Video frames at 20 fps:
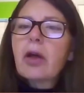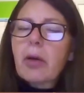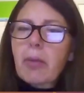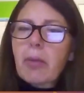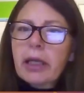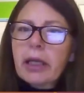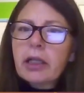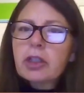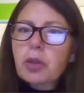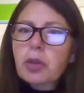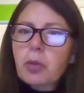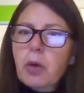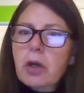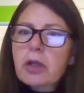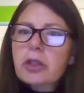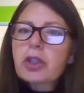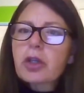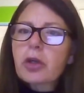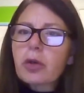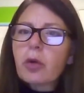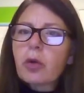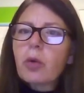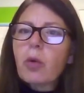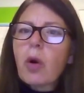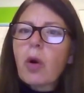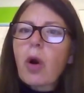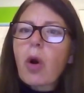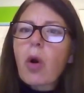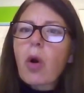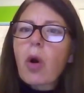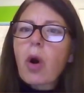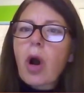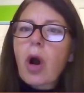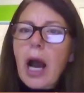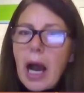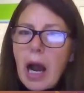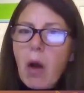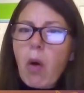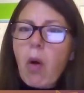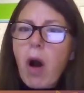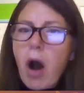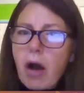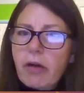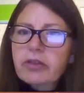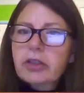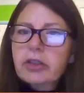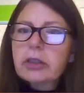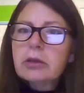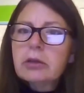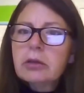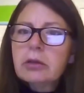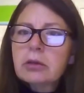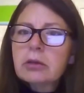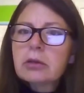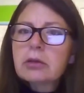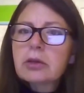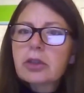a manager wants to know, how often